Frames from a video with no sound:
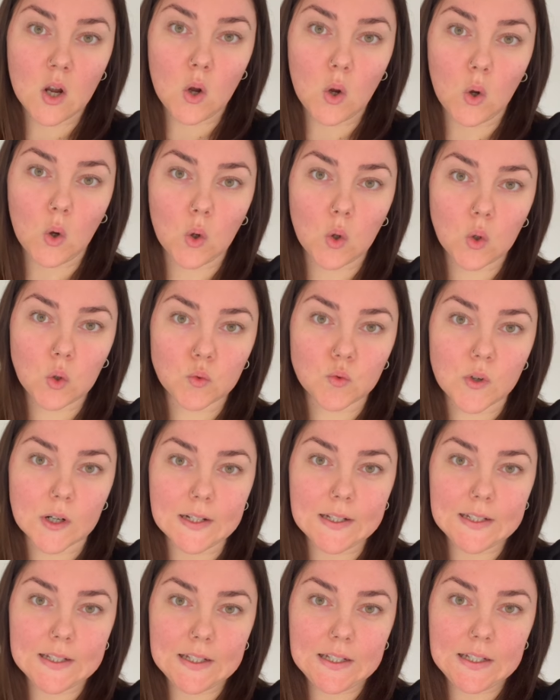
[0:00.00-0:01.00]

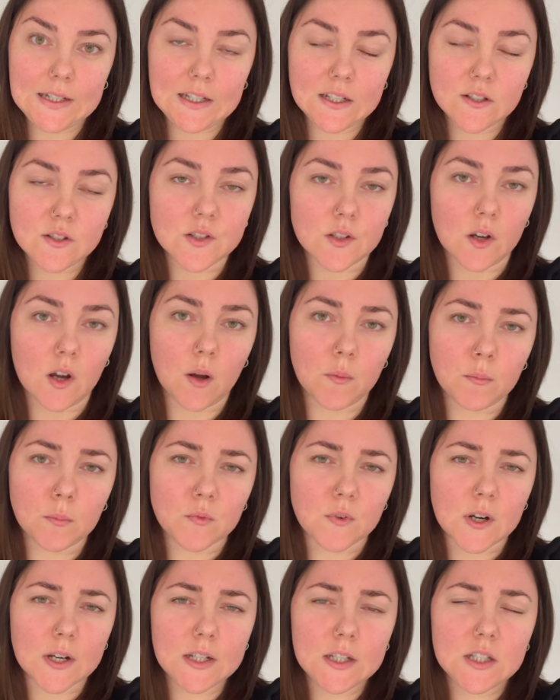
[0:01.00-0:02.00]
Alrighty, so I'm
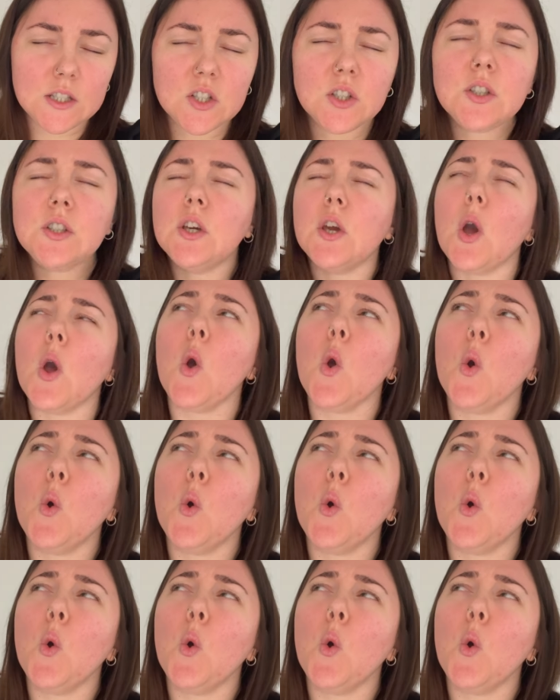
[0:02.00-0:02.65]
ready to go.